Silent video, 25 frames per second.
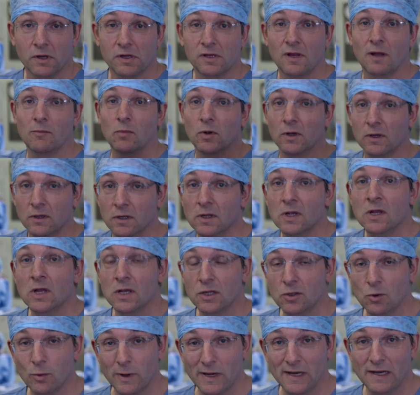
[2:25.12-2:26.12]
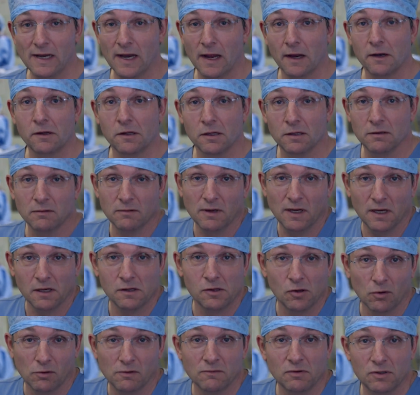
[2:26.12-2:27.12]
stomach, you eat less, it's
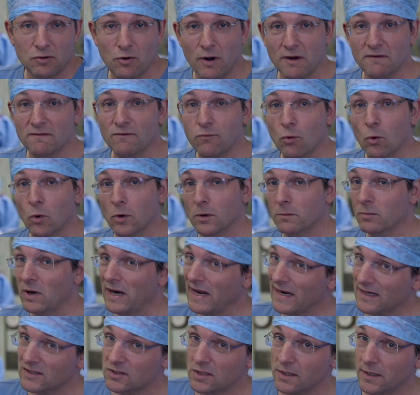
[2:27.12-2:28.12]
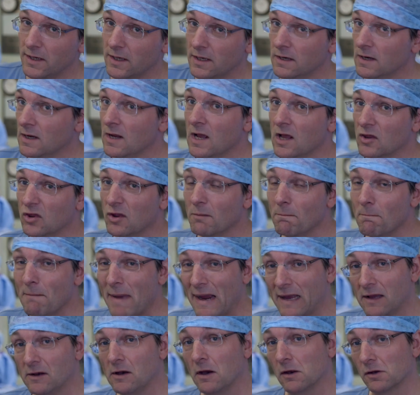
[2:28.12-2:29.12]
sort of straightforward. But actually, the
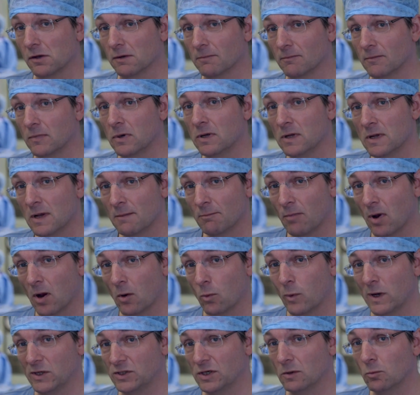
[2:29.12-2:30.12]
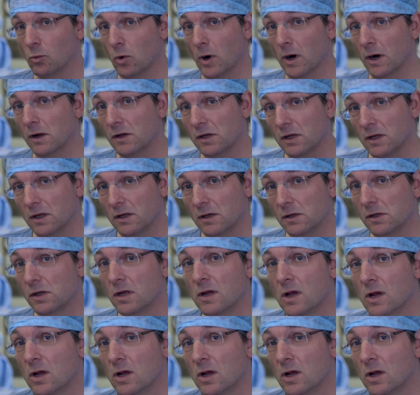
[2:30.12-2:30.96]
mechanism by which it works is